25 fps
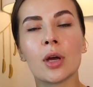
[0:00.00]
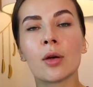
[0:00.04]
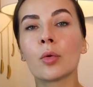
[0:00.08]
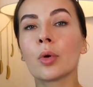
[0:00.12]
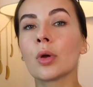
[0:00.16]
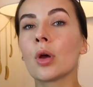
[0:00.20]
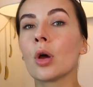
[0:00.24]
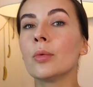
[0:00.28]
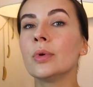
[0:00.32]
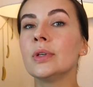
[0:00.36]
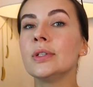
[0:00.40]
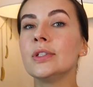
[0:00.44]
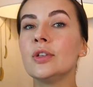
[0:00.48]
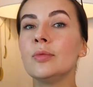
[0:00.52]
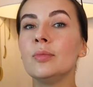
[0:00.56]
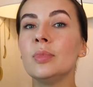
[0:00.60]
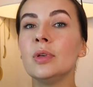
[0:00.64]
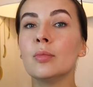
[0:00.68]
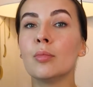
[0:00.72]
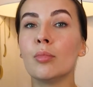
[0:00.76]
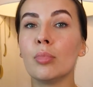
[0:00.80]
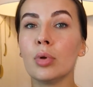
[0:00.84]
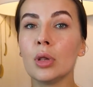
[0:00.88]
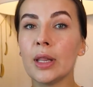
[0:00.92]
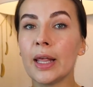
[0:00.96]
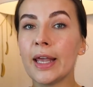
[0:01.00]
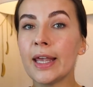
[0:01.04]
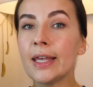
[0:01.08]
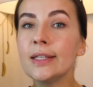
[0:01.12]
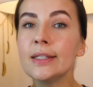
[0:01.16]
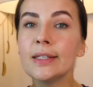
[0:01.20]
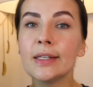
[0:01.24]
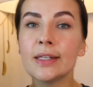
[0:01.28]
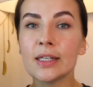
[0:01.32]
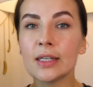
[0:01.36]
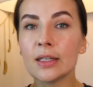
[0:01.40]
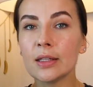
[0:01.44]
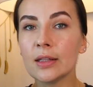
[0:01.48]
Are we going to be
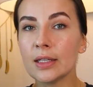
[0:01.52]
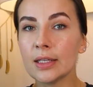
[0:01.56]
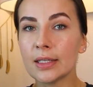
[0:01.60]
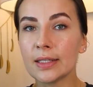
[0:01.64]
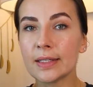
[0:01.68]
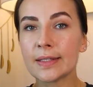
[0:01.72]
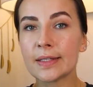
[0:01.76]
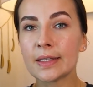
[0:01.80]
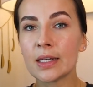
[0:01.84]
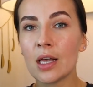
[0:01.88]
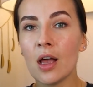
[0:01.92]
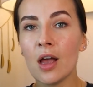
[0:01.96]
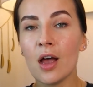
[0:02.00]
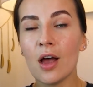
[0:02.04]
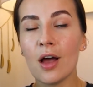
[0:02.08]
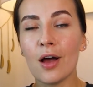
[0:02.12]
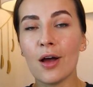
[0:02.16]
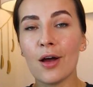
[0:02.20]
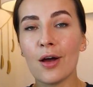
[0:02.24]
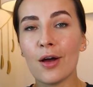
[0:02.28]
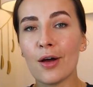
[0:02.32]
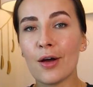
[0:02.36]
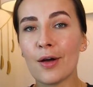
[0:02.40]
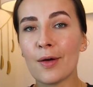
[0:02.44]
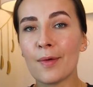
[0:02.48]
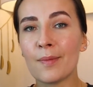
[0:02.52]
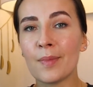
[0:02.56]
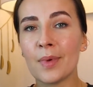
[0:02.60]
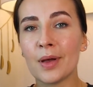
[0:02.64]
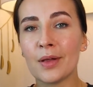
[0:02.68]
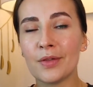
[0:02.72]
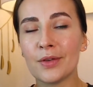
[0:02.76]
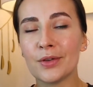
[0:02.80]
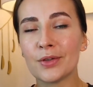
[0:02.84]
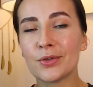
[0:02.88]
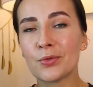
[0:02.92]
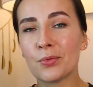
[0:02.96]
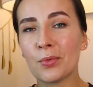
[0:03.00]
blending this um,
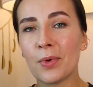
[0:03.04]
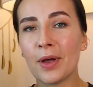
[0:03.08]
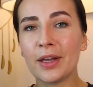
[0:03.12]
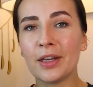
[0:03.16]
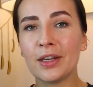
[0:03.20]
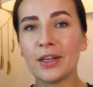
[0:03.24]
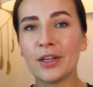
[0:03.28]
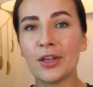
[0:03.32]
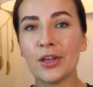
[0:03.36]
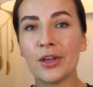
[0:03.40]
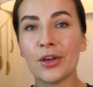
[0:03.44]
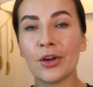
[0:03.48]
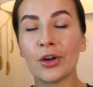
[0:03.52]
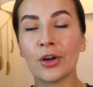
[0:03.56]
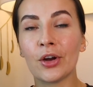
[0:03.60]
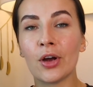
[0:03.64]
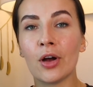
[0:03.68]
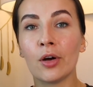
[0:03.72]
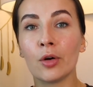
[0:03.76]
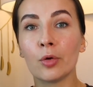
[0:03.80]
this wine here?